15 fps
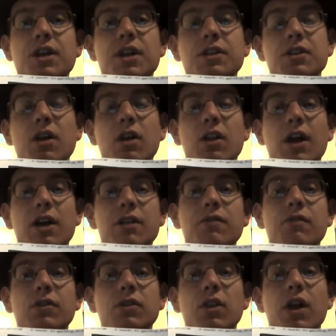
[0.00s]
and a lot
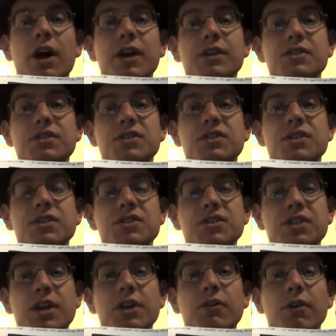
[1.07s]
of good lines
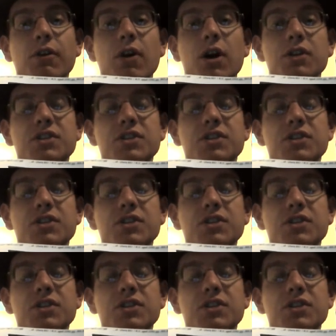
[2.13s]
centering